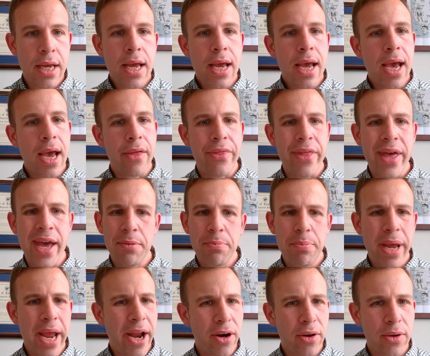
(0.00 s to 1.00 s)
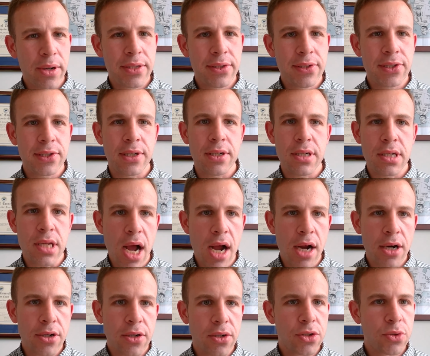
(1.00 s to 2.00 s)
and that parents and
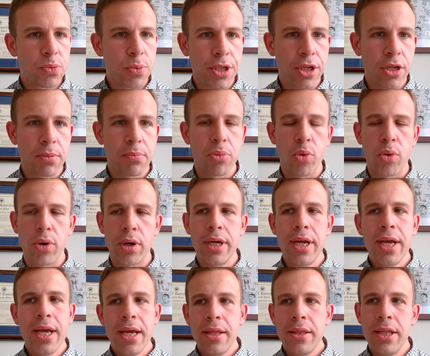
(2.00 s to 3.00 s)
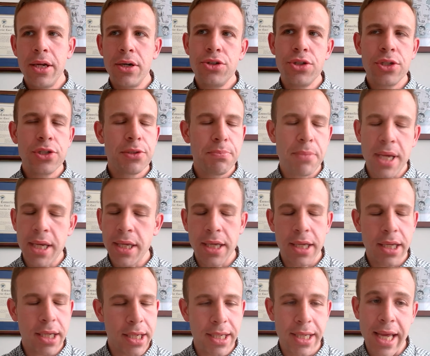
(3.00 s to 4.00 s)
doctors, when you're born, they're just making
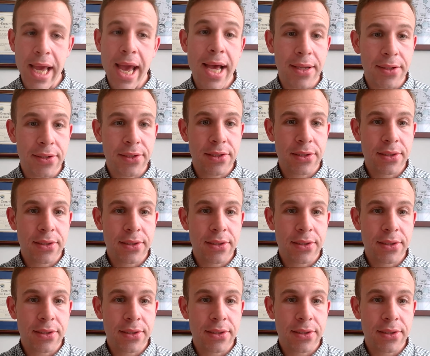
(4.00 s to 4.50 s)
a guess.